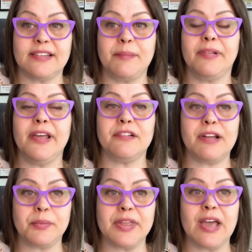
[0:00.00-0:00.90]
I played
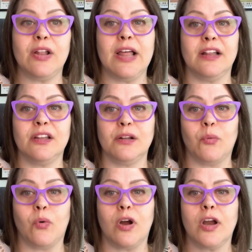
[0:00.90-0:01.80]
around with the outline a little
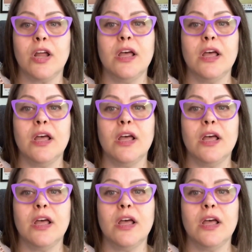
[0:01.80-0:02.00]
more,